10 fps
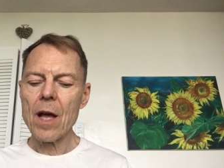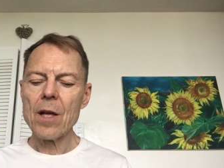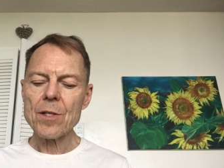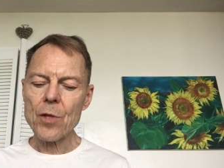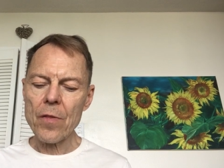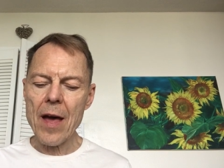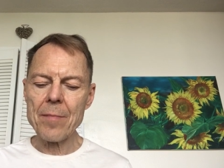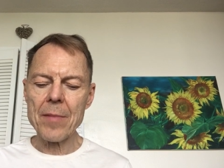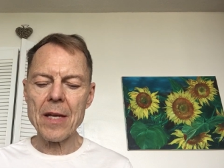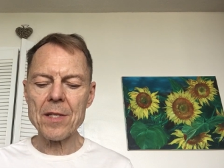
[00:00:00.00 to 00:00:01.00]
so that
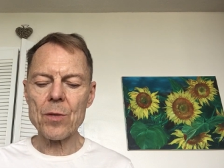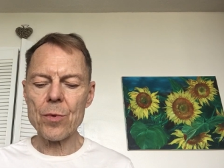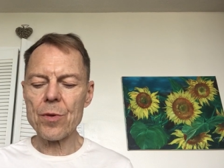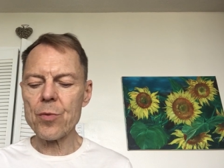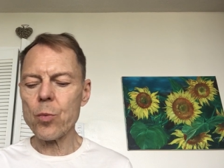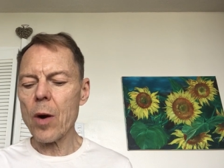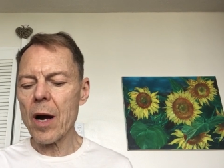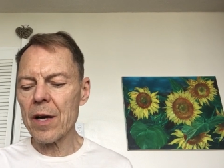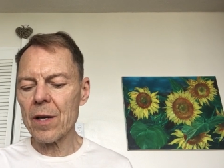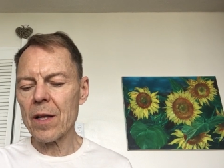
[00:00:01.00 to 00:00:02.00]
makes it
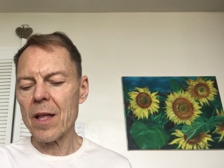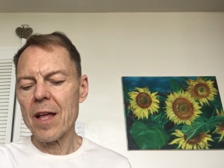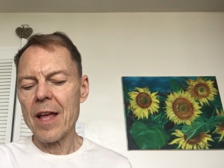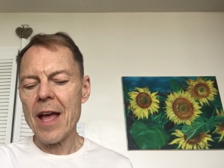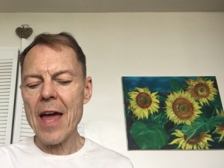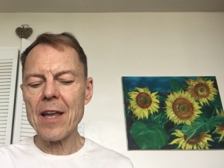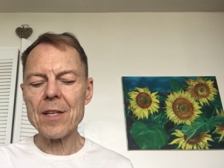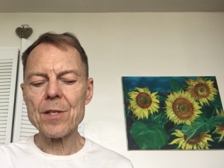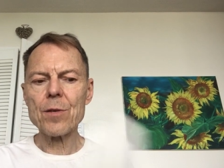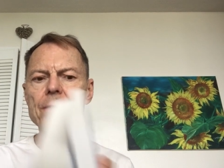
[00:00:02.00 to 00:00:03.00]
worthwhile. And it's
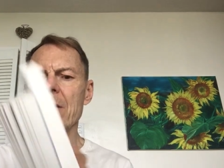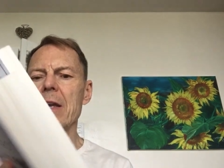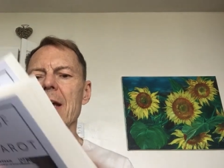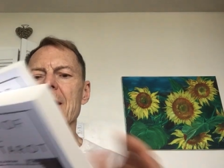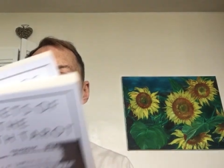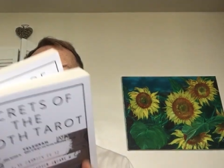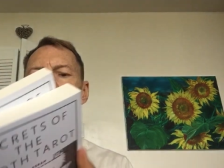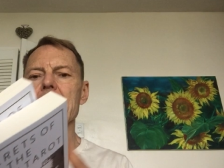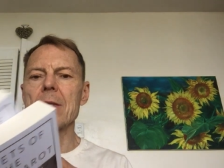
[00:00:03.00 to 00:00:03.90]
so funny because I read